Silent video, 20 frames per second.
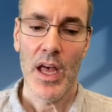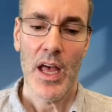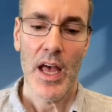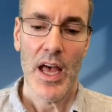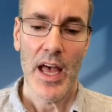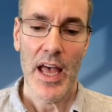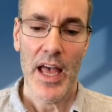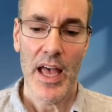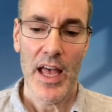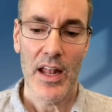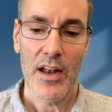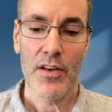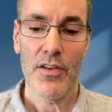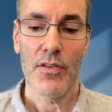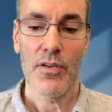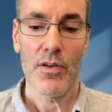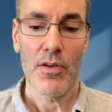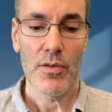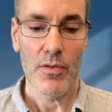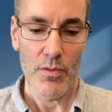
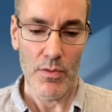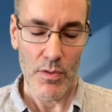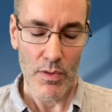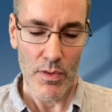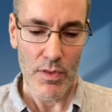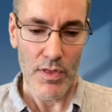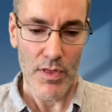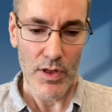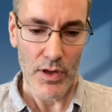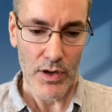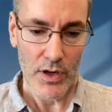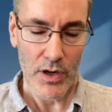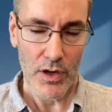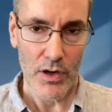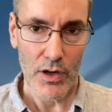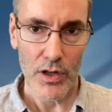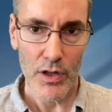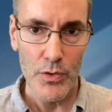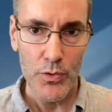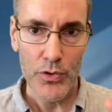And the
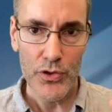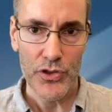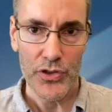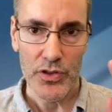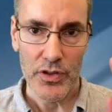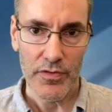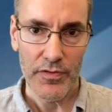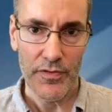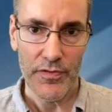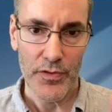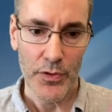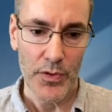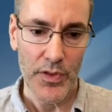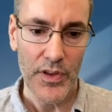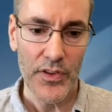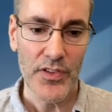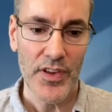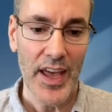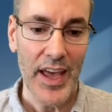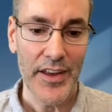conclusion for
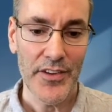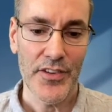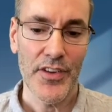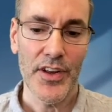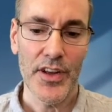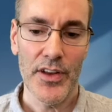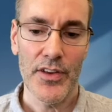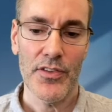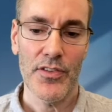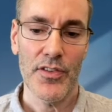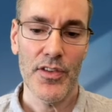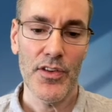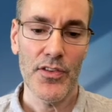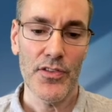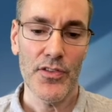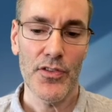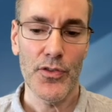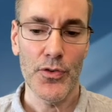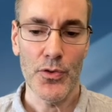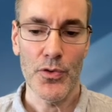this essayist, this
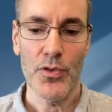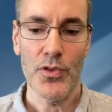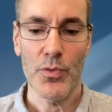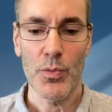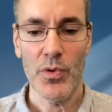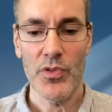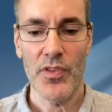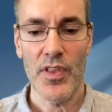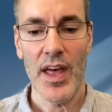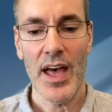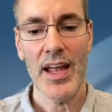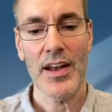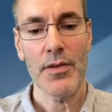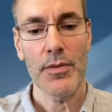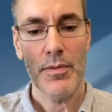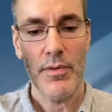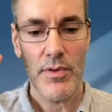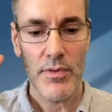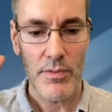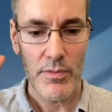student, was that
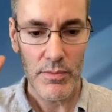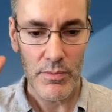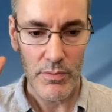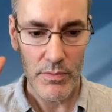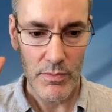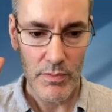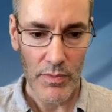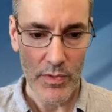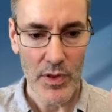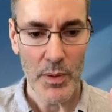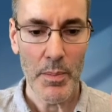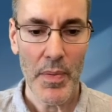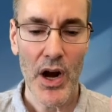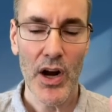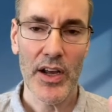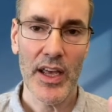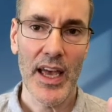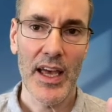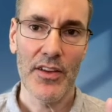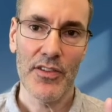the
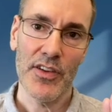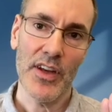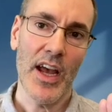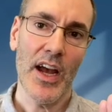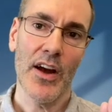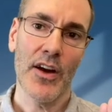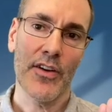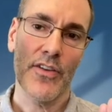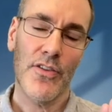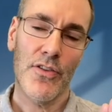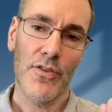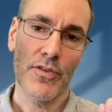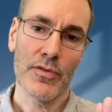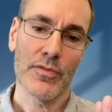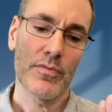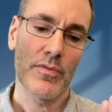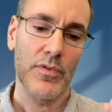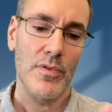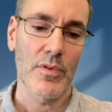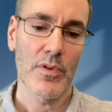Marquez character
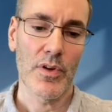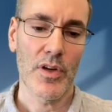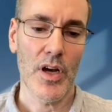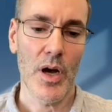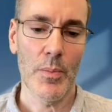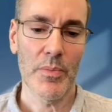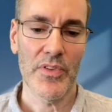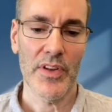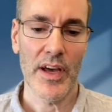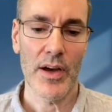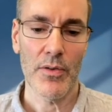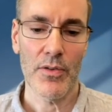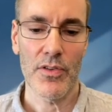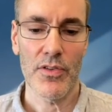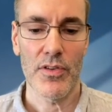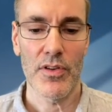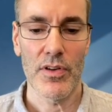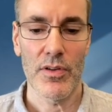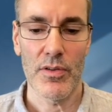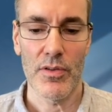comes
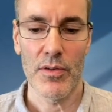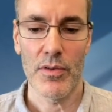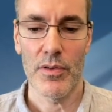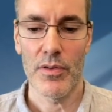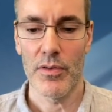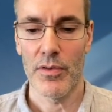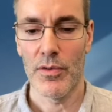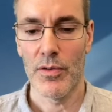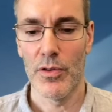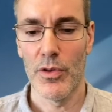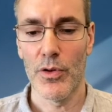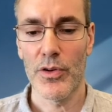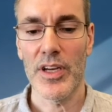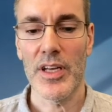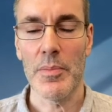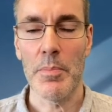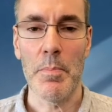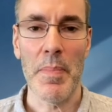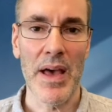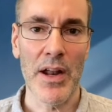out
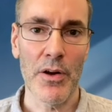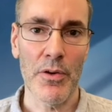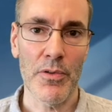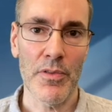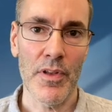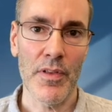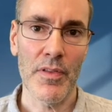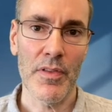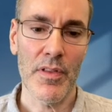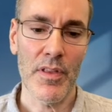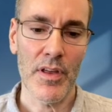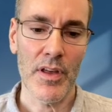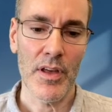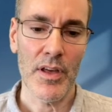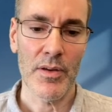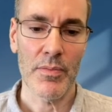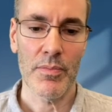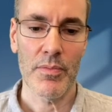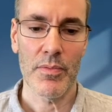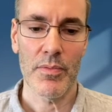looking better than
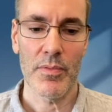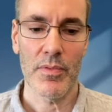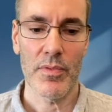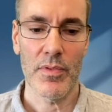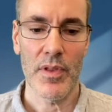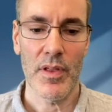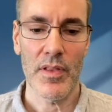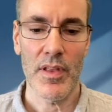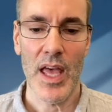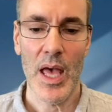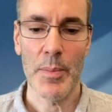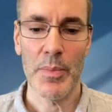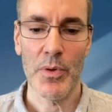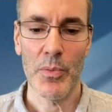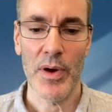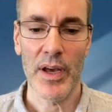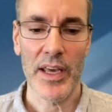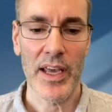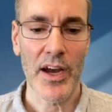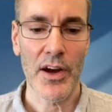the
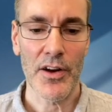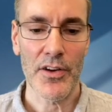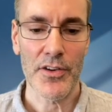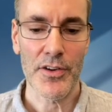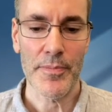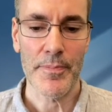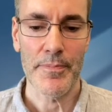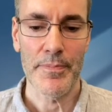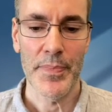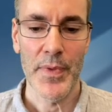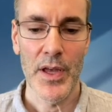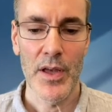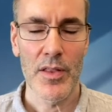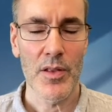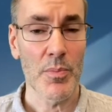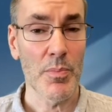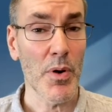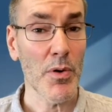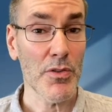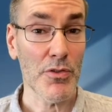Hemingway character.
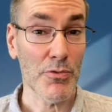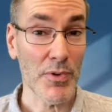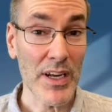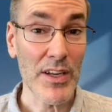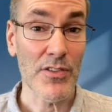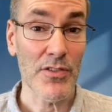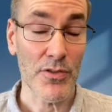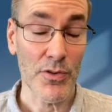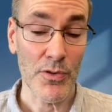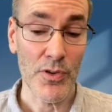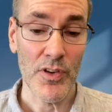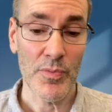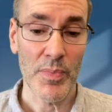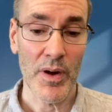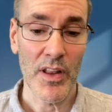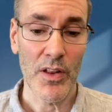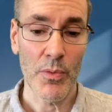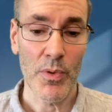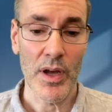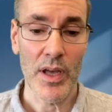They're both great stories,
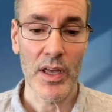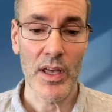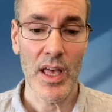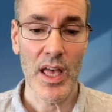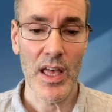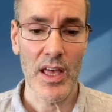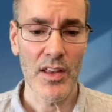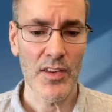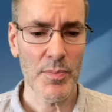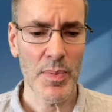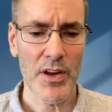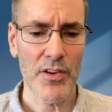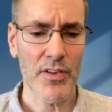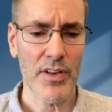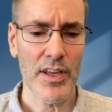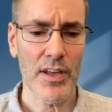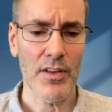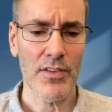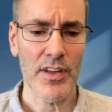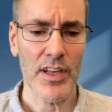by the way,
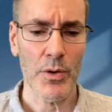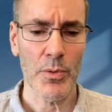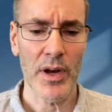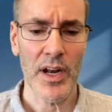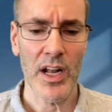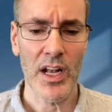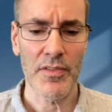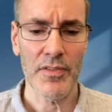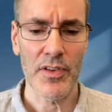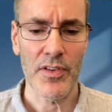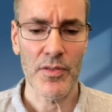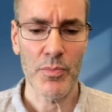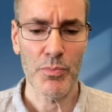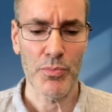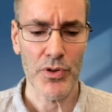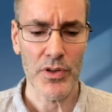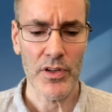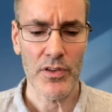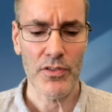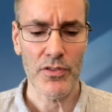especially Hills Like White Elephants.
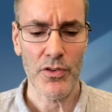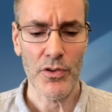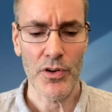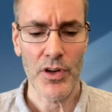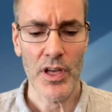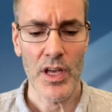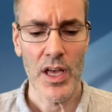Brilliant story.